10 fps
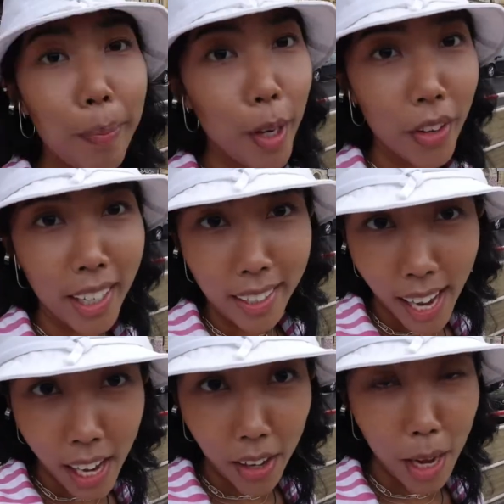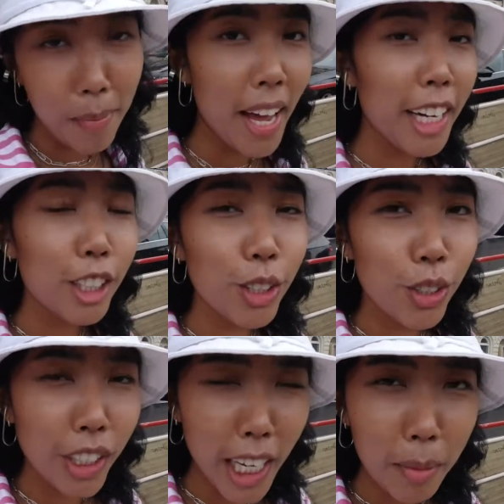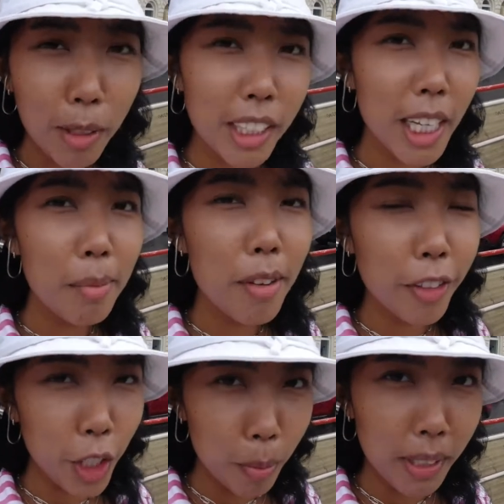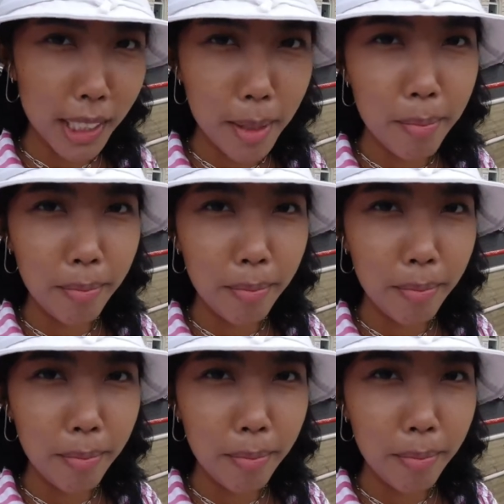But right now, I'm headed to Czech Museum of Cubism.